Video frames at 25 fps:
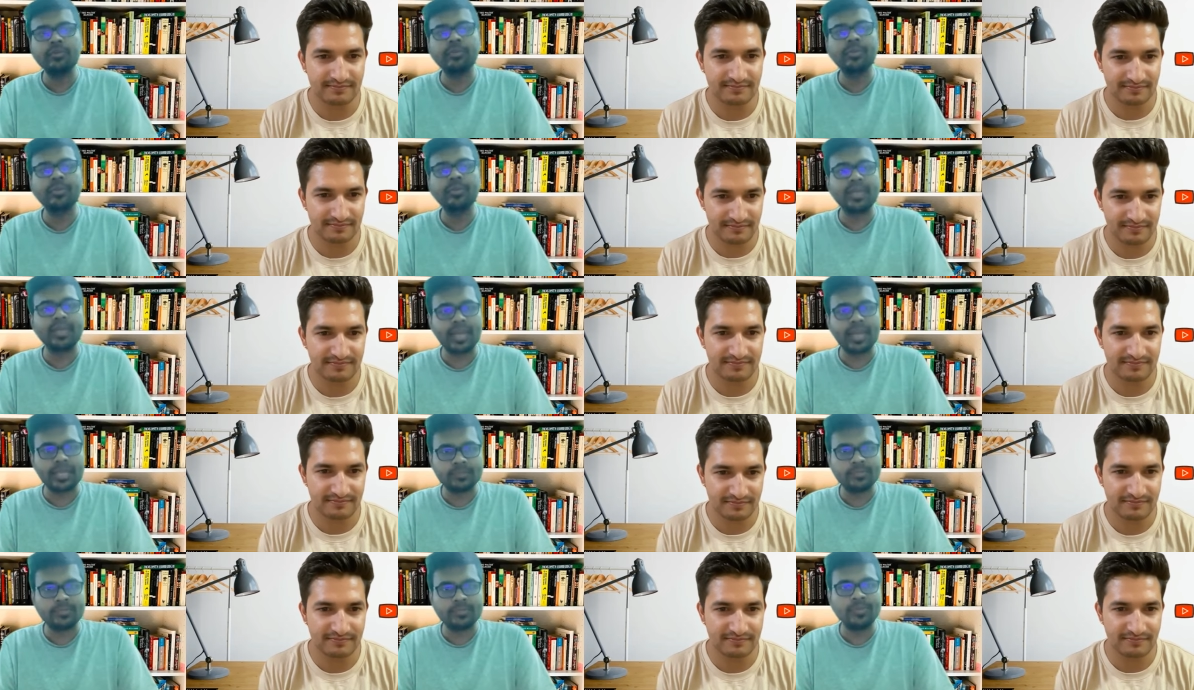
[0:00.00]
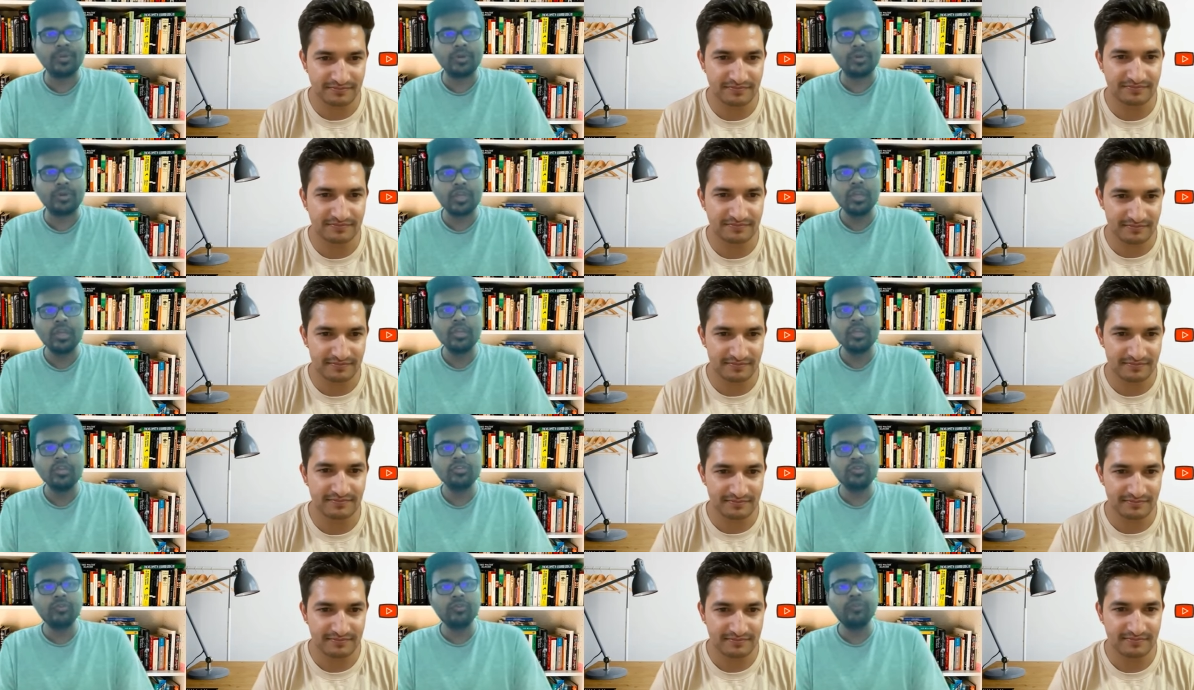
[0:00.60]
Speaker 1: to being explored
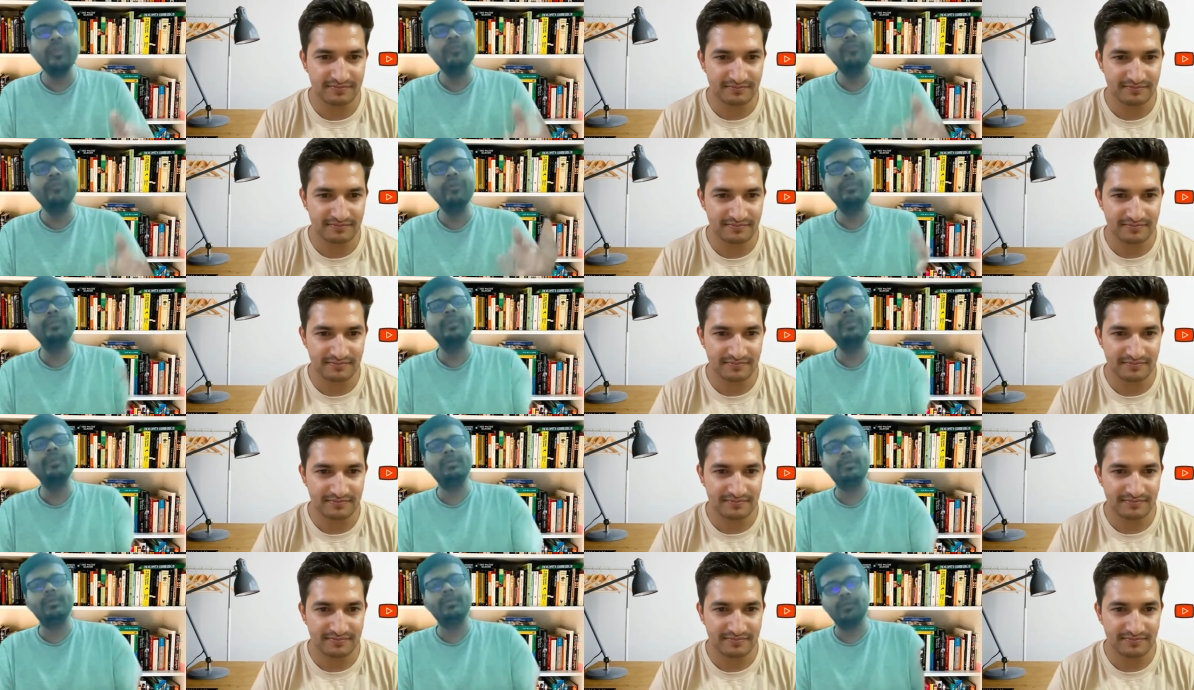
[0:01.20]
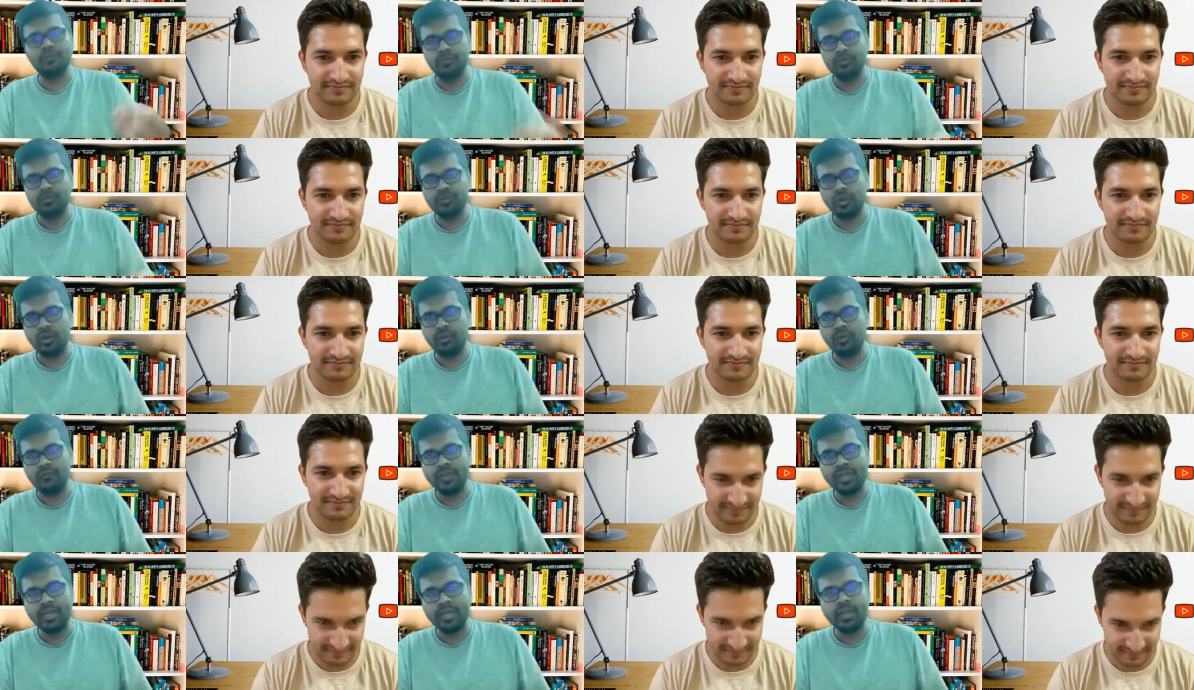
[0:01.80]
so we will be able to
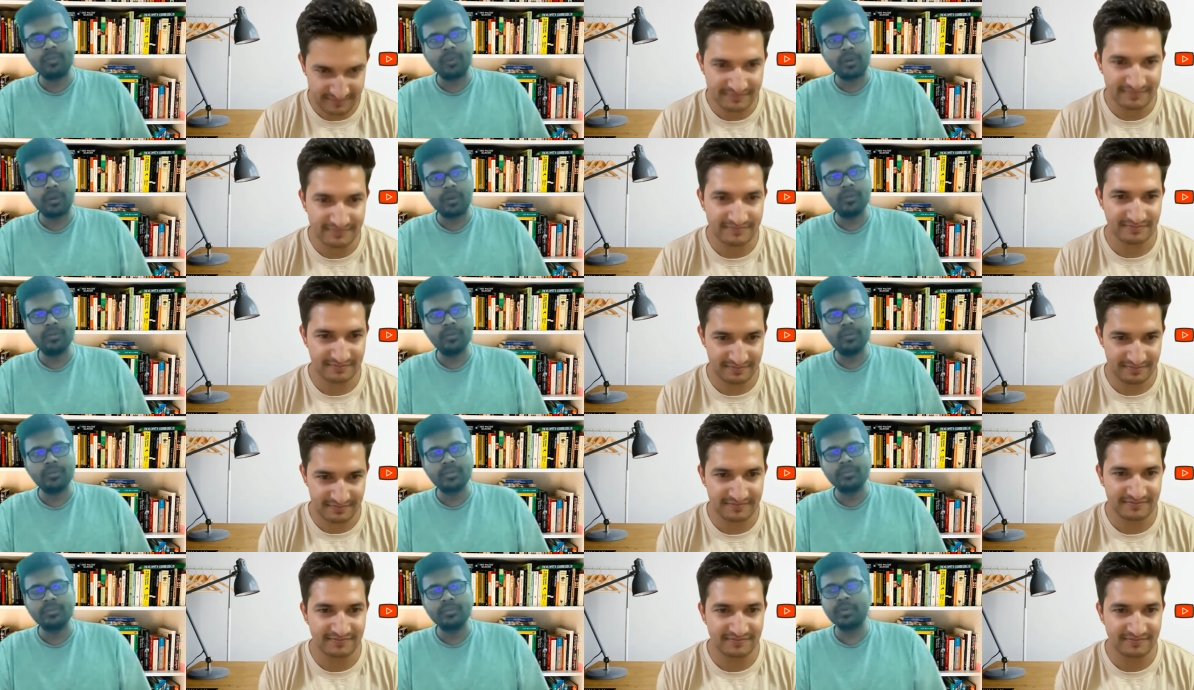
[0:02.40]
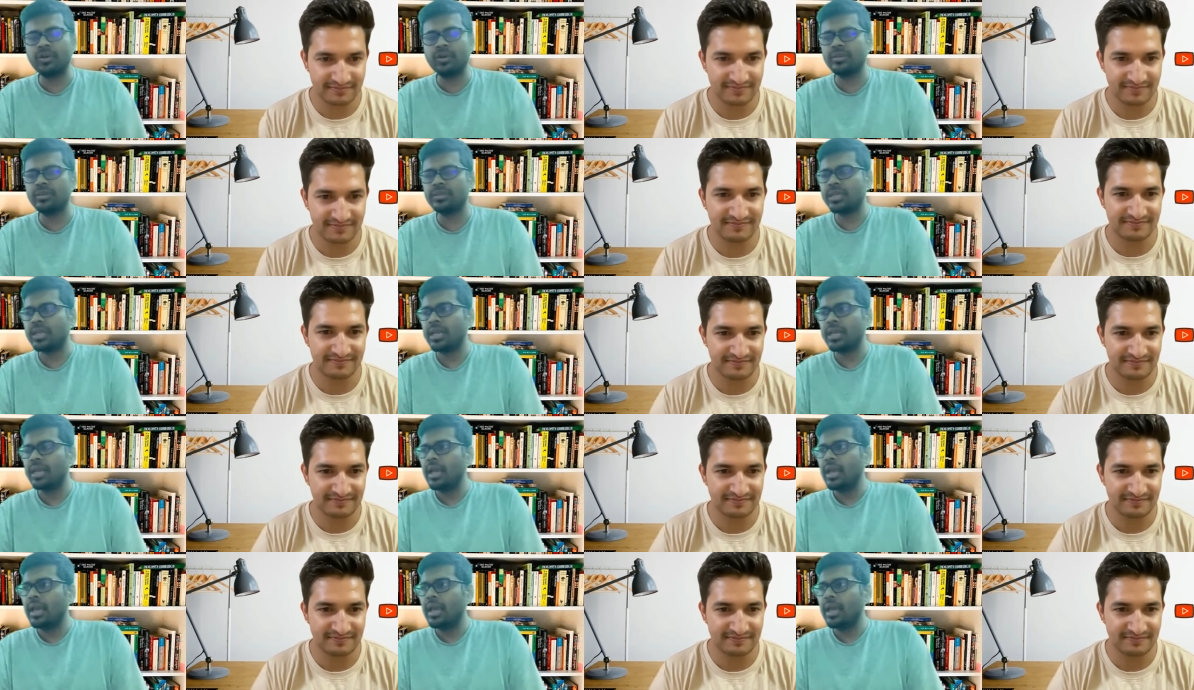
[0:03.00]
solve real problems because